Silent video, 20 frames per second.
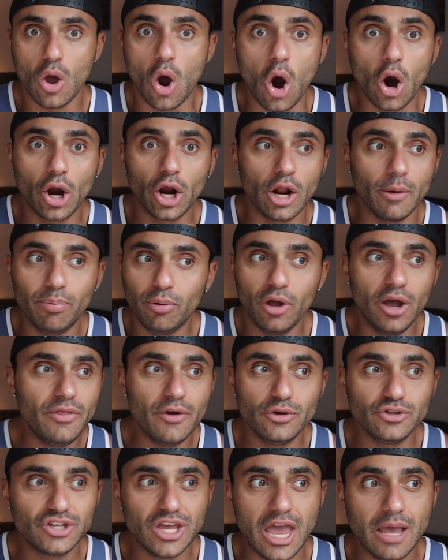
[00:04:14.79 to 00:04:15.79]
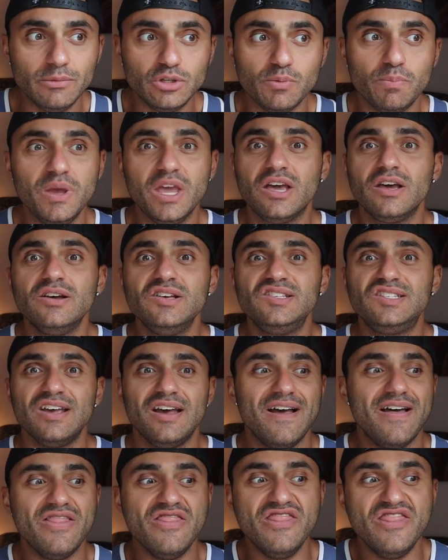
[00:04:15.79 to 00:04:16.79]
are gonna play those games
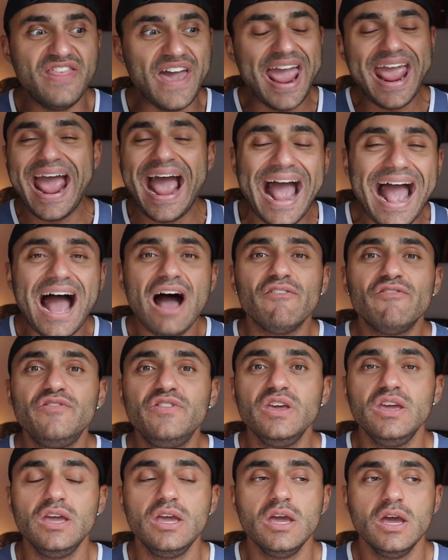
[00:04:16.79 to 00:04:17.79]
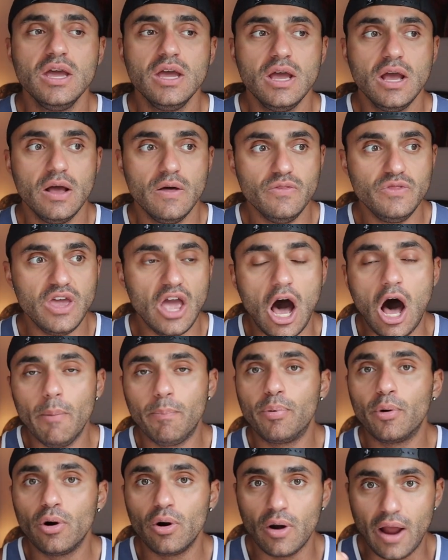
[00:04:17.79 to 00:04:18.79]
because they have the the
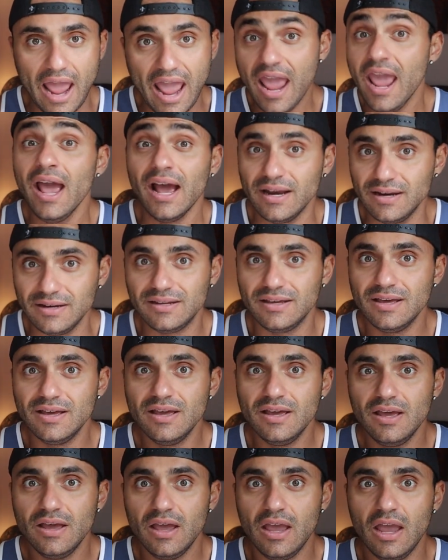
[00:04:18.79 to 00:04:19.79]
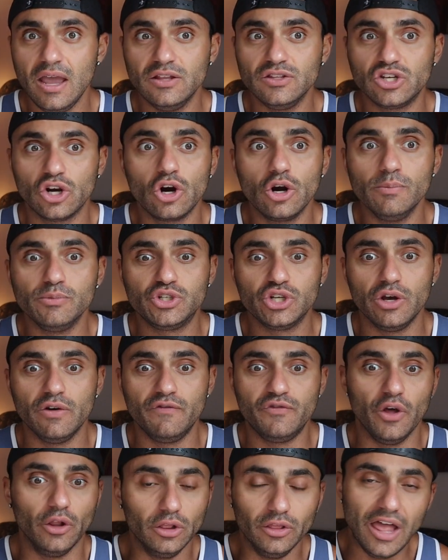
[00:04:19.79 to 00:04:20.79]
upper hand in terms
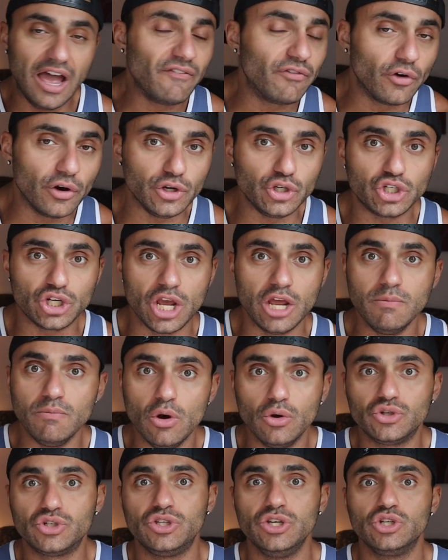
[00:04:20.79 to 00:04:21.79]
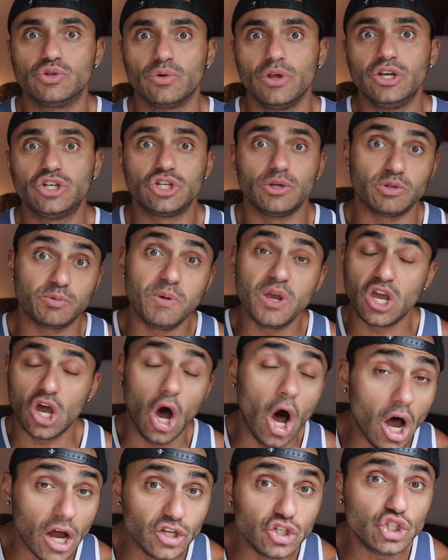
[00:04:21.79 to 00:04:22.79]
of the leverage in most of these relationships
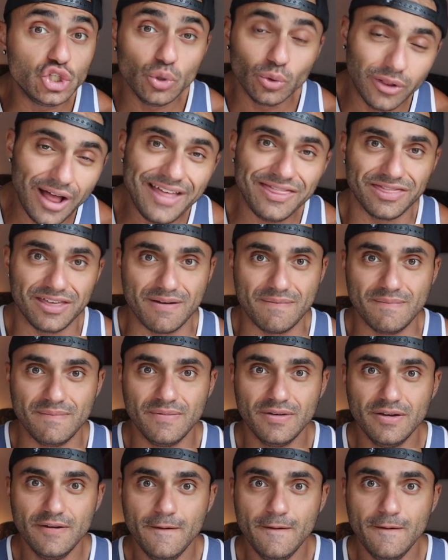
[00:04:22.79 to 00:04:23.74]
because you let them.